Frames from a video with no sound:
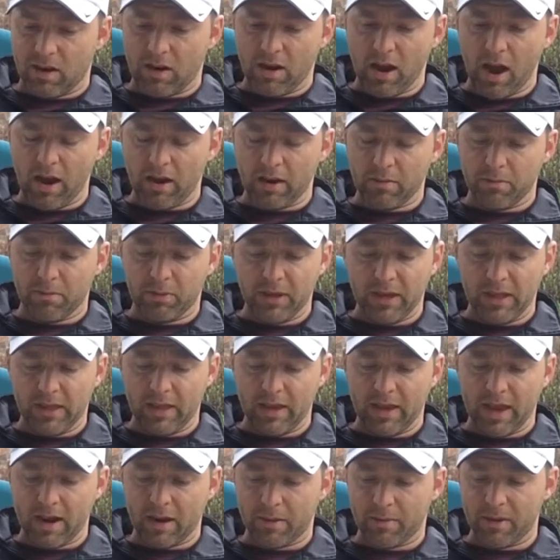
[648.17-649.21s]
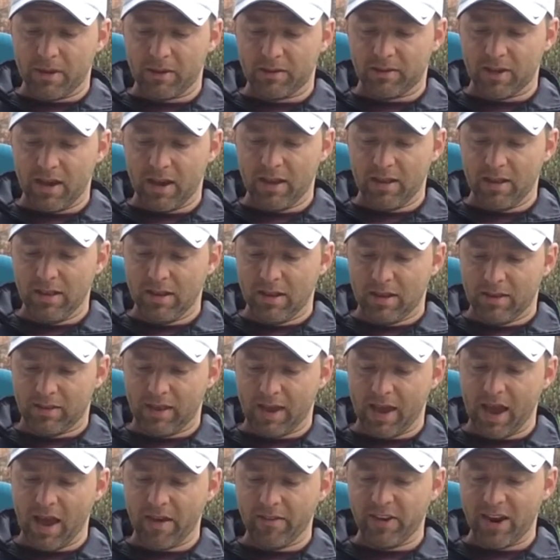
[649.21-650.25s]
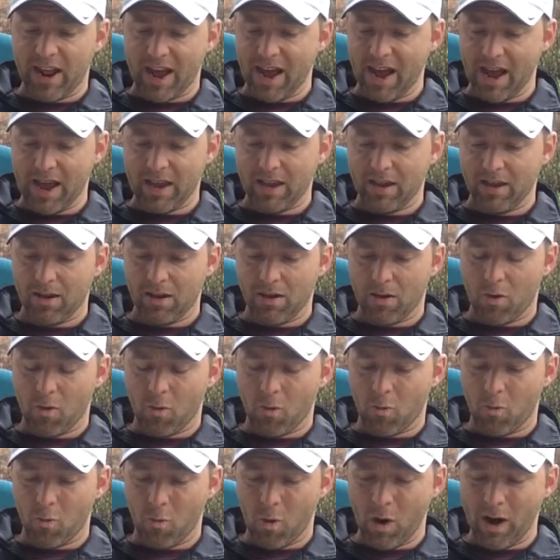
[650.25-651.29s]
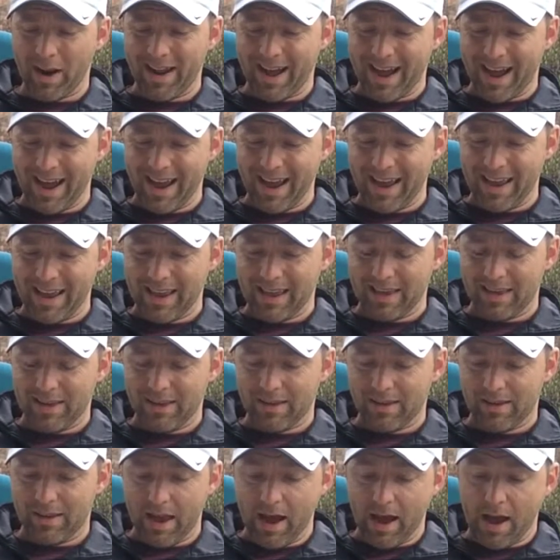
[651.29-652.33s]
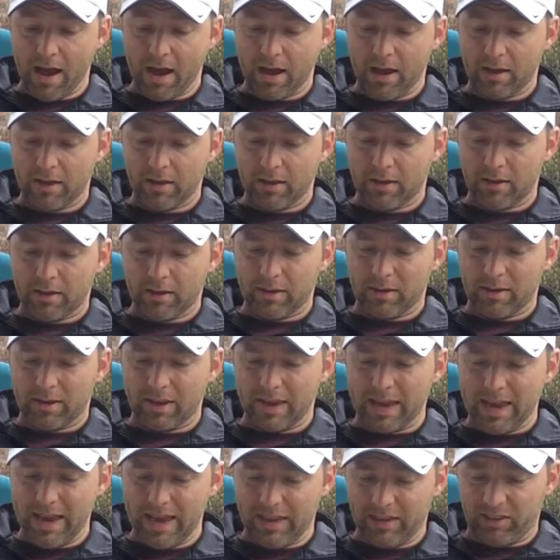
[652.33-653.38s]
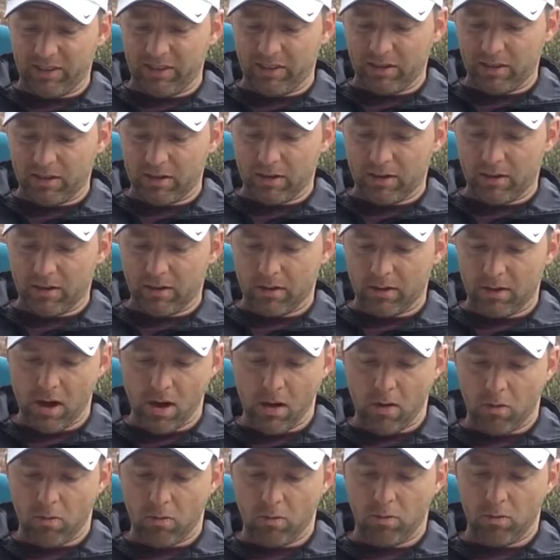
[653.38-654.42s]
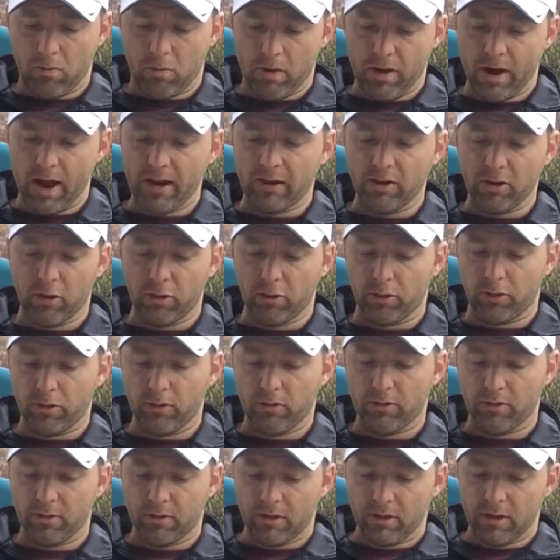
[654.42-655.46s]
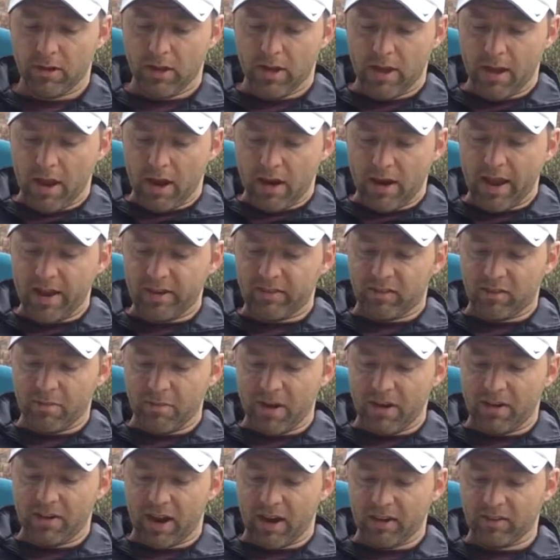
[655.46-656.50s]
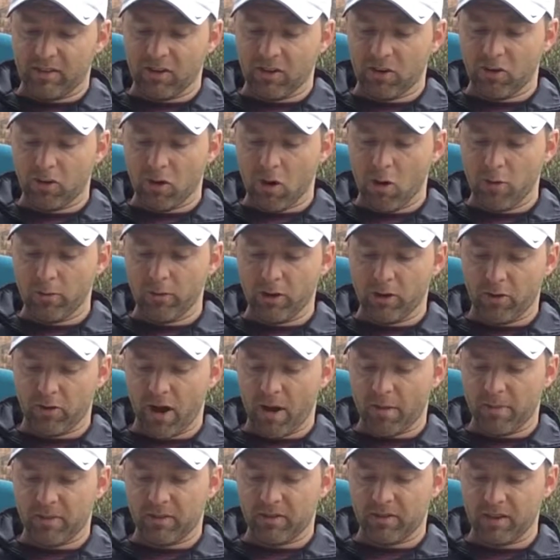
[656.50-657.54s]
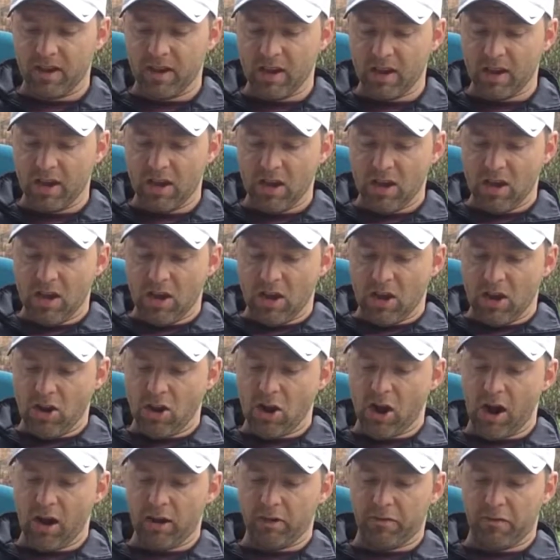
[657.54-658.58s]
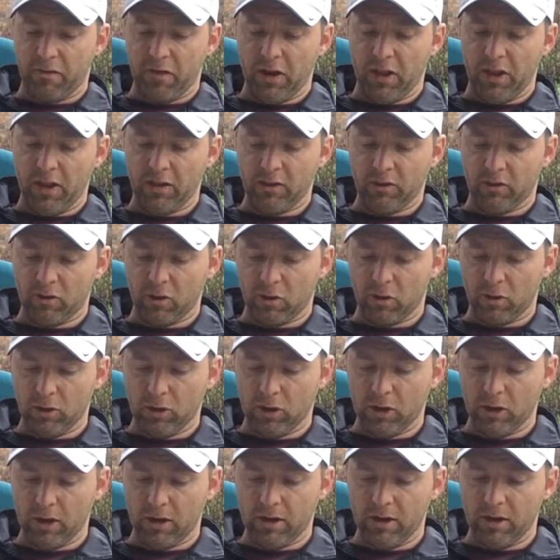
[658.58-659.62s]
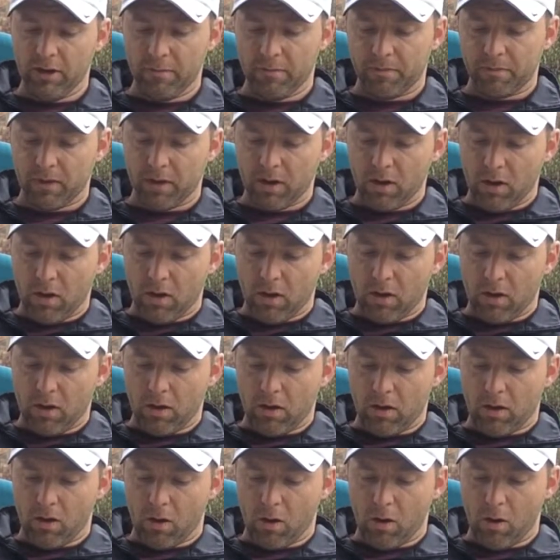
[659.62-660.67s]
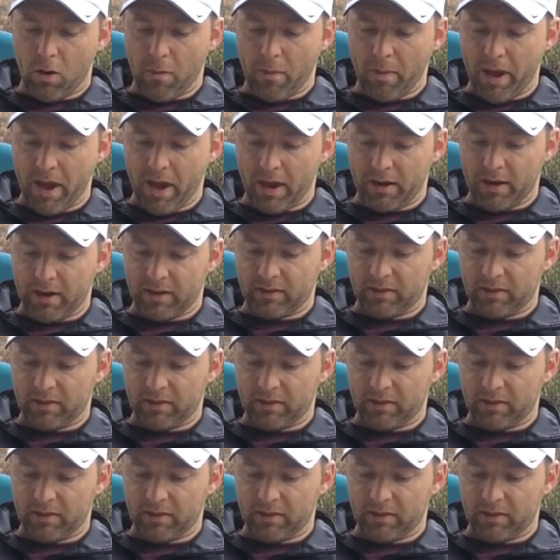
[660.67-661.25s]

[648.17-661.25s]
Not completely, Annabeth said. They have an eye. One eye? Yeah. Each? No, one eye total. Next to me, Tyson groaned and grabbed the seat. Not feeling so good. Oh man, I